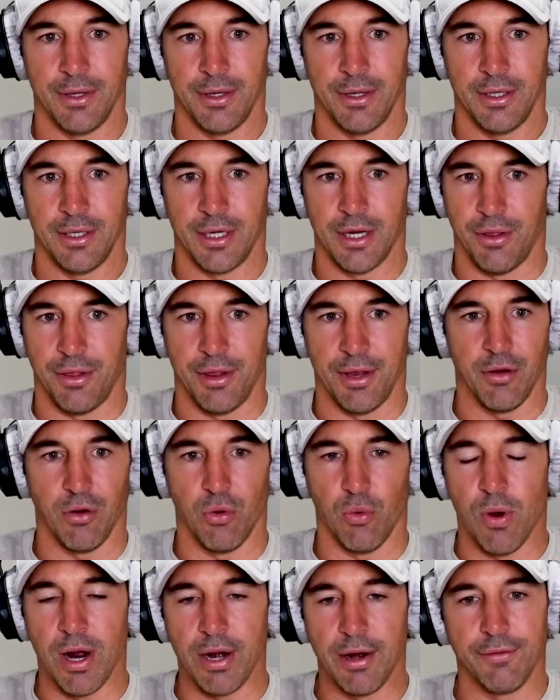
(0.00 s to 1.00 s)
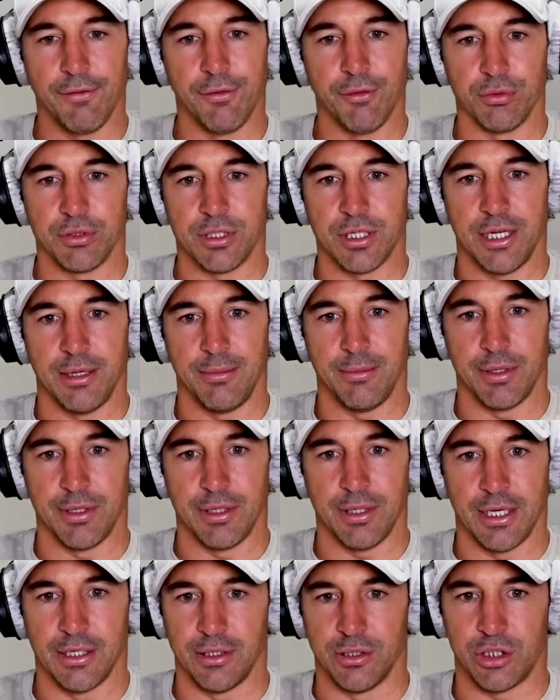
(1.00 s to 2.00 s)
They're a wonderful team,
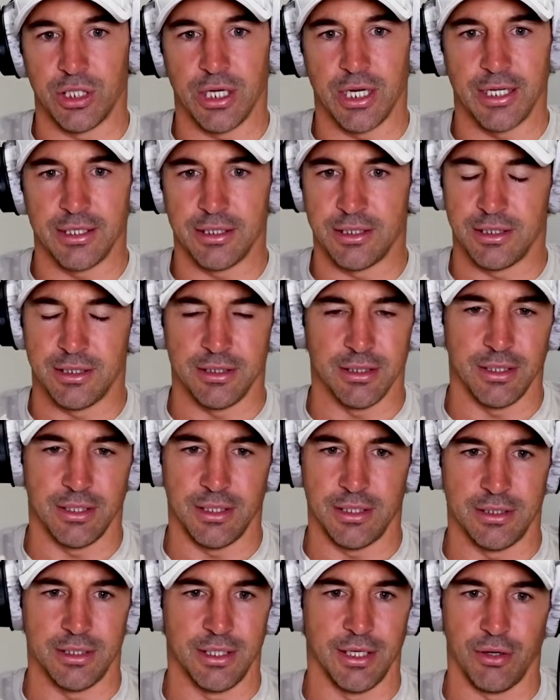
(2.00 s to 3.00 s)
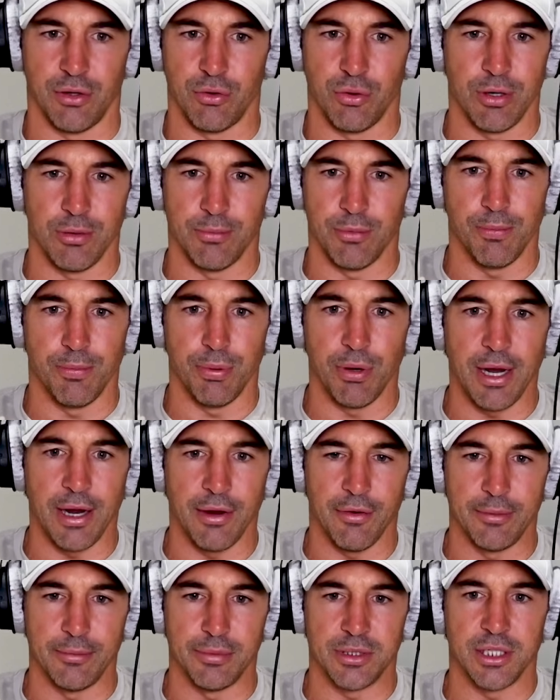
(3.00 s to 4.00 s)
and Charles is an incredible
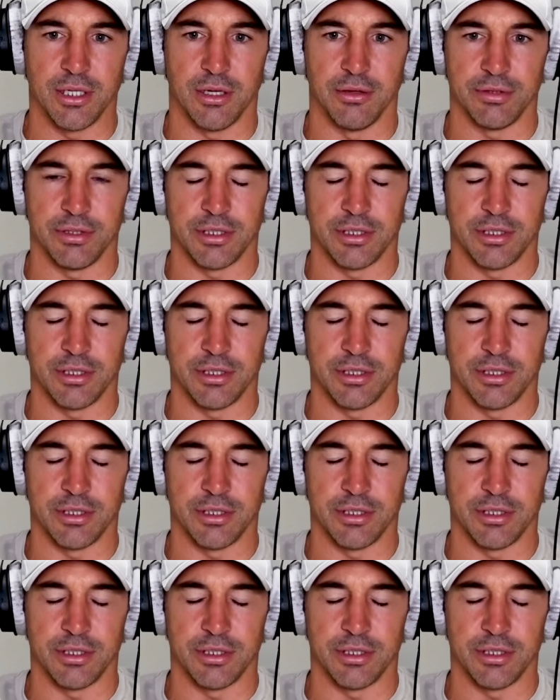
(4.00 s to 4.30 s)
player himself.